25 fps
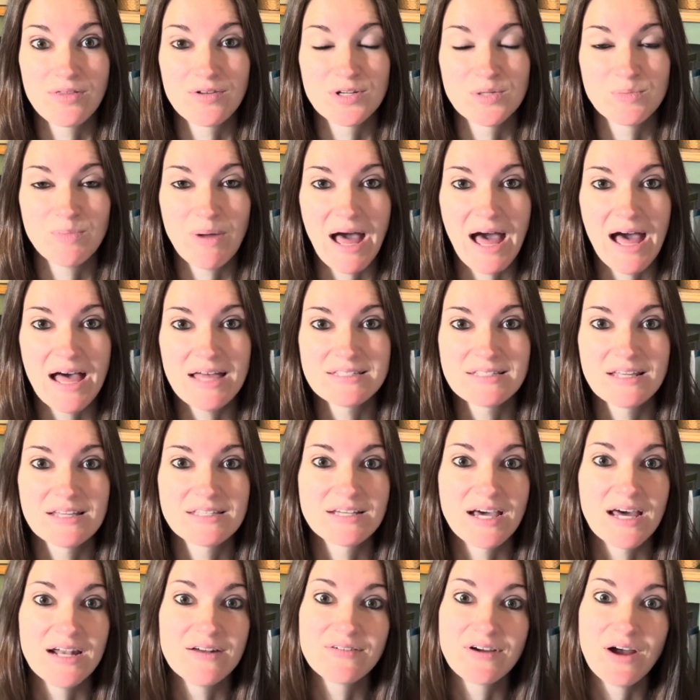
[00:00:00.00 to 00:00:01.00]
past that's
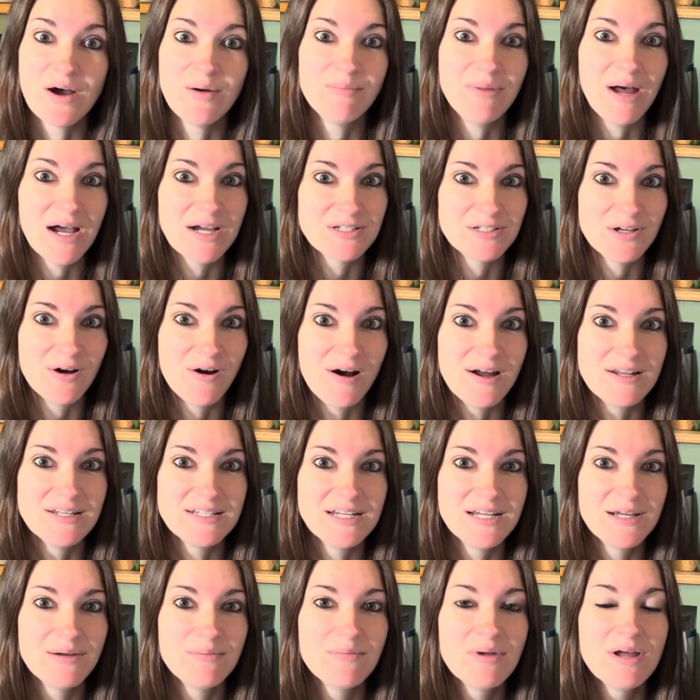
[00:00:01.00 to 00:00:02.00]
kind of come back to haunt
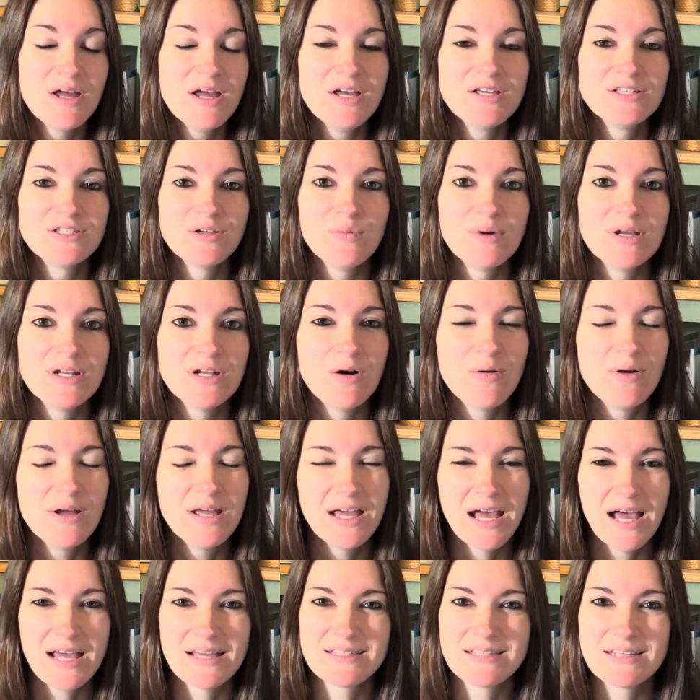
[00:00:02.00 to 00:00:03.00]
him. So we know he
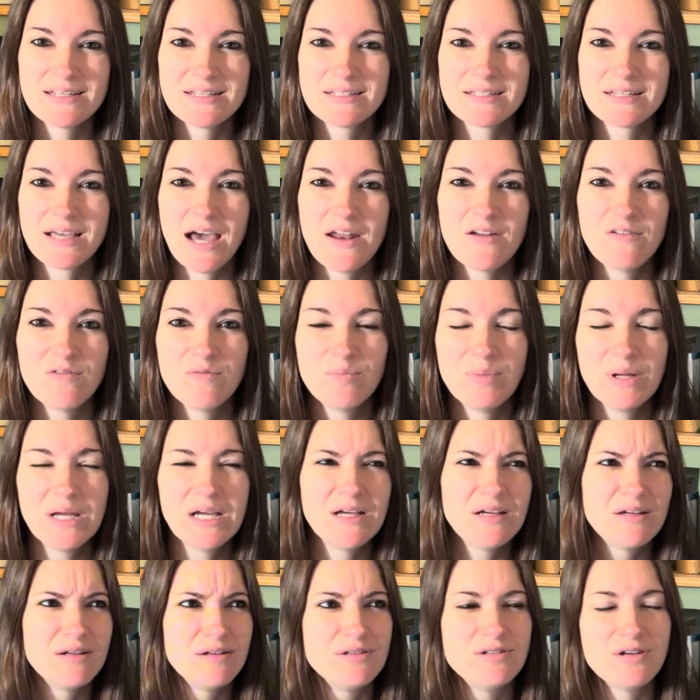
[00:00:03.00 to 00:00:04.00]
has this kind of
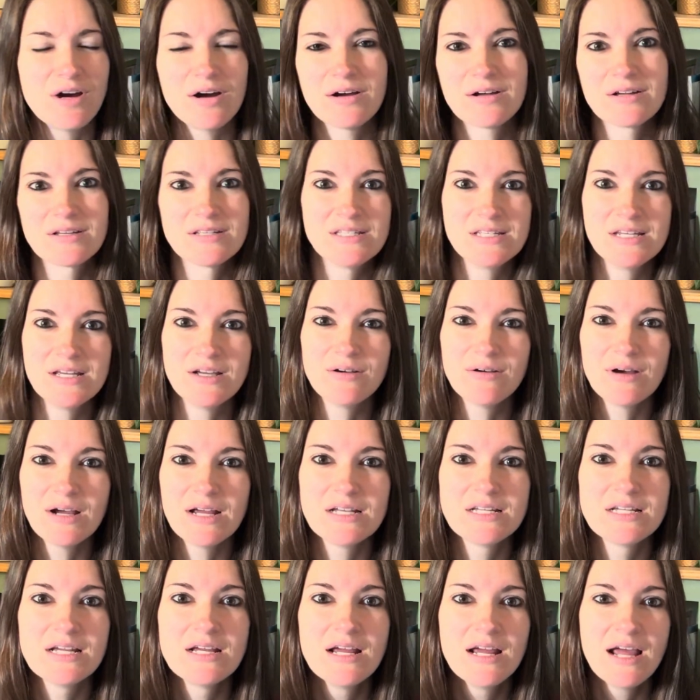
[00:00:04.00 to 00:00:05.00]
big, dark
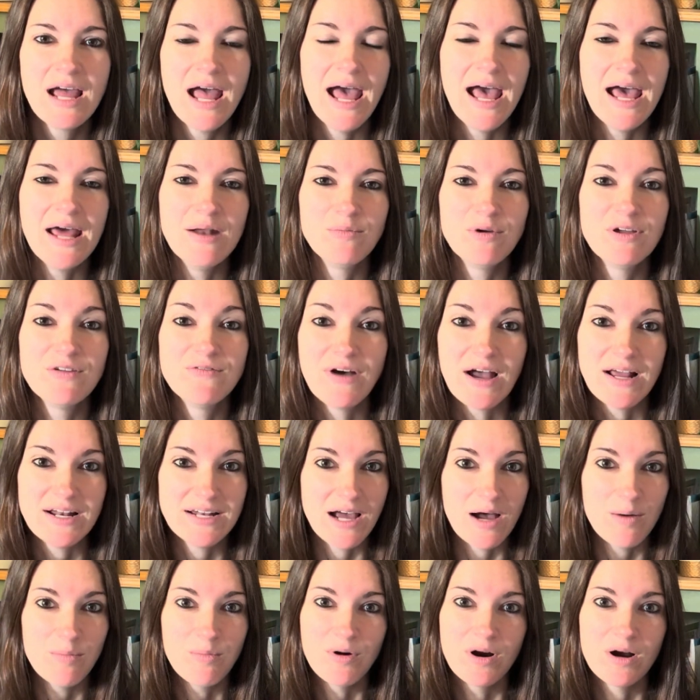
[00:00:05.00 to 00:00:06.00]
secret. And we find
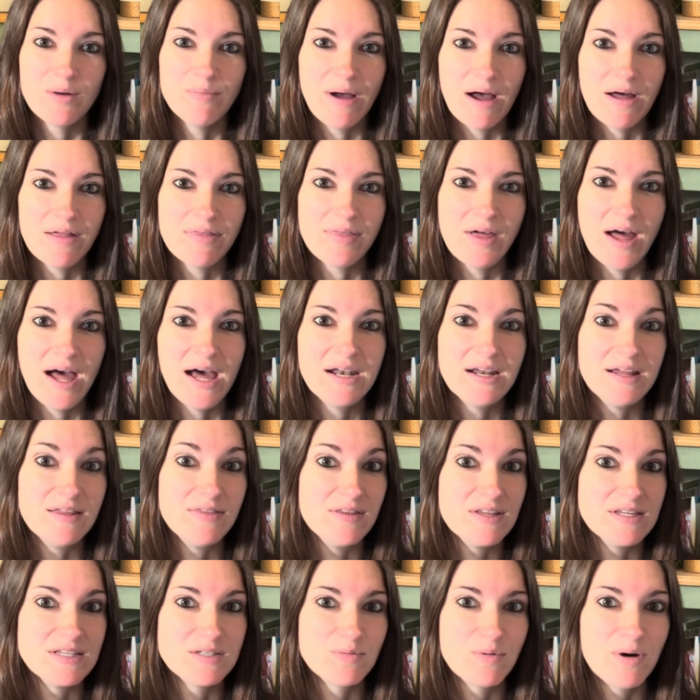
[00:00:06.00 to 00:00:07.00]
out more about that in
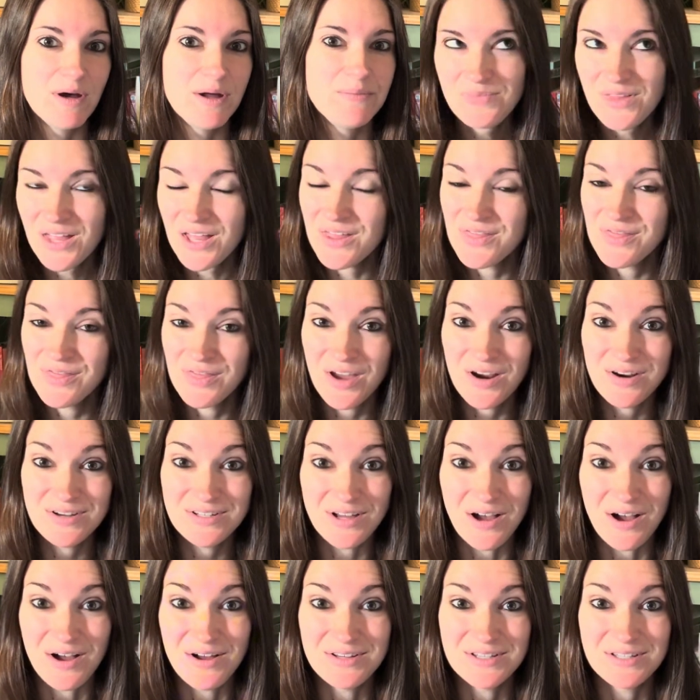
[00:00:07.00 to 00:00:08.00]
this one. There's
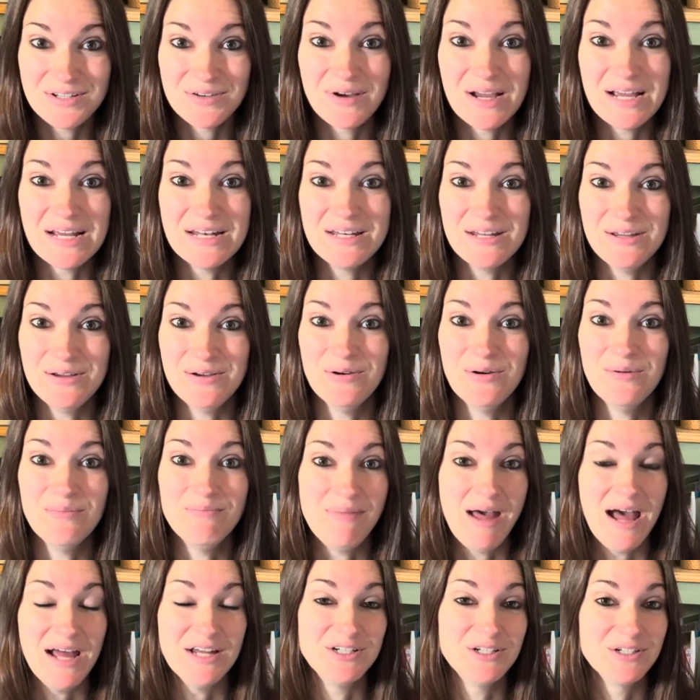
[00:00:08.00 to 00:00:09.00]
also a new
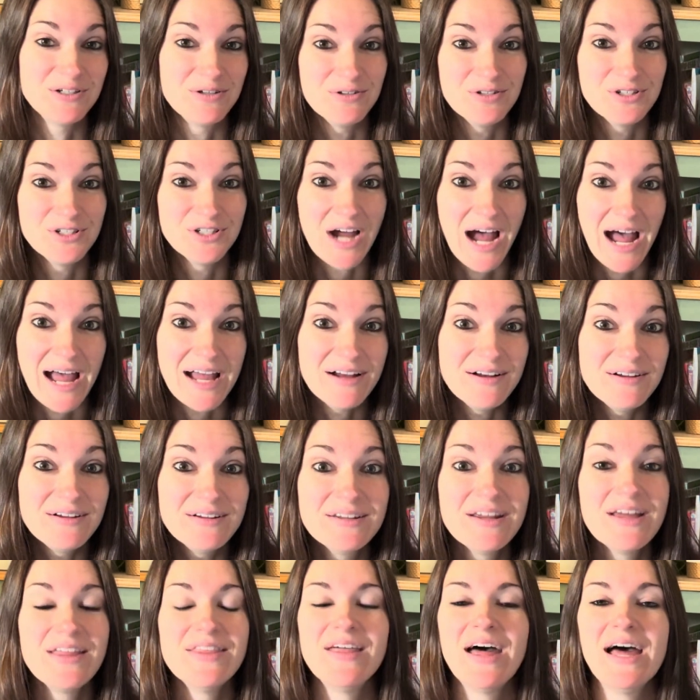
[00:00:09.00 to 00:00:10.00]
magical child
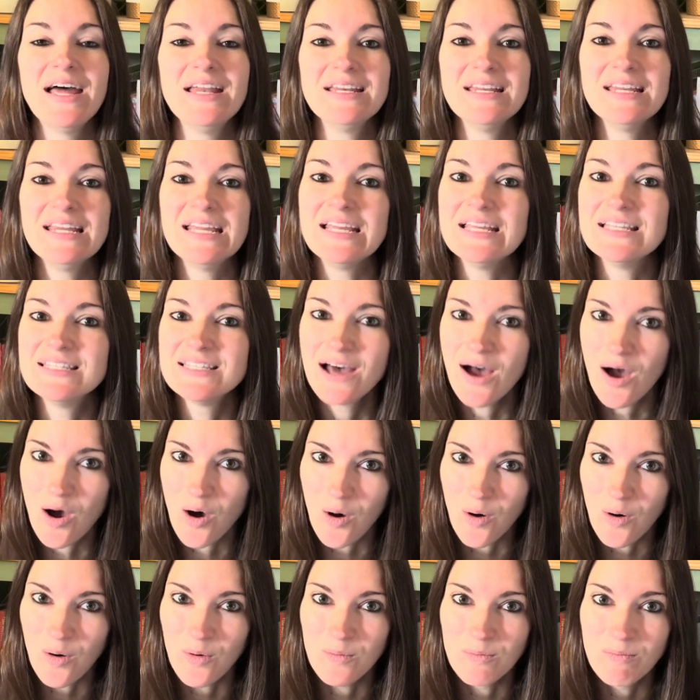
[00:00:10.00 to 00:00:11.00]
that needs a
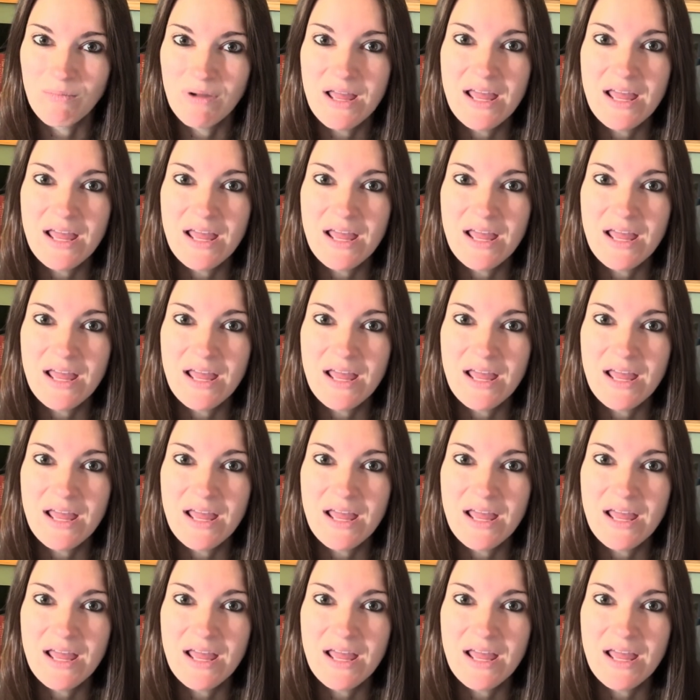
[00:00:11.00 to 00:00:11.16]
home,